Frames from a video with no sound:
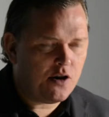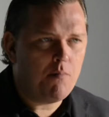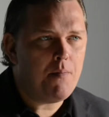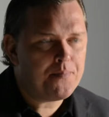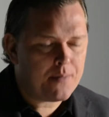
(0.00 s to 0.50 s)

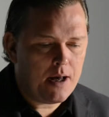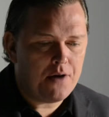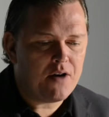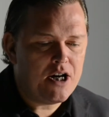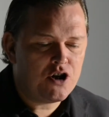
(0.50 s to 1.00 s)
some
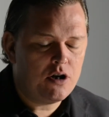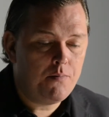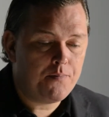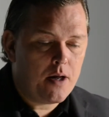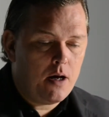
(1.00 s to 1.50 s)
aeration
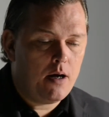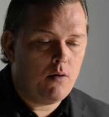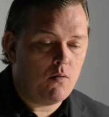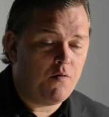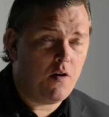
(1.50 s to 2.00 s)

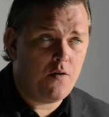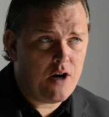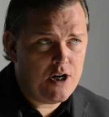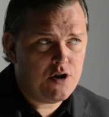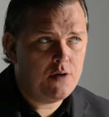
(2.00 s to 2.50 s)
or further
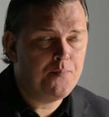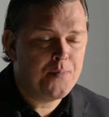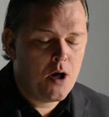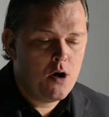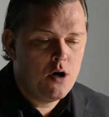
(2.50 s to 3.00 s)
aging
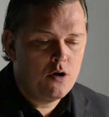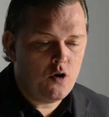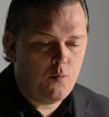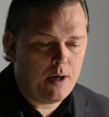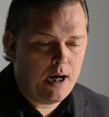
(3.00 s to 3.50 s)
to
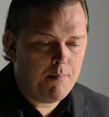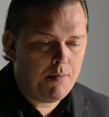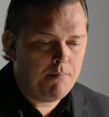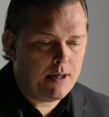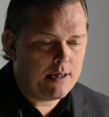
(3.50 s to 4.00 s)
open up,
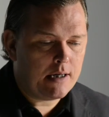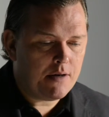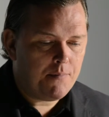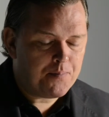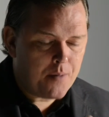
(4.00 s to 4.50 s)
but it has a
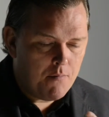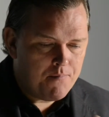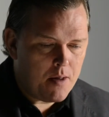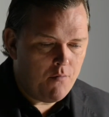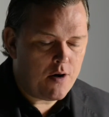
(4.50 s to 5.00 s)

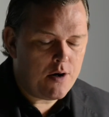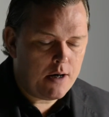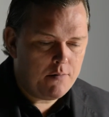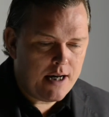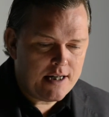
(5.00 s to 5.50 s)
very
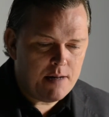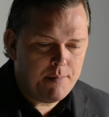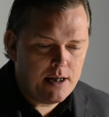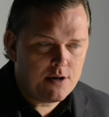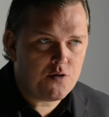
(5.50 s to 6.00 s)
nicely
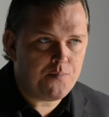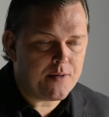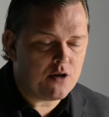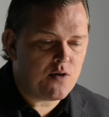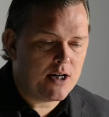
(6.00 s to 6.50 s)
built
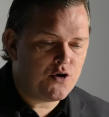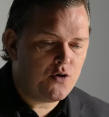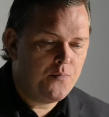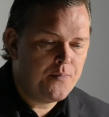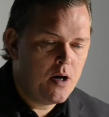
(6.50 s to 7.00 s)
structure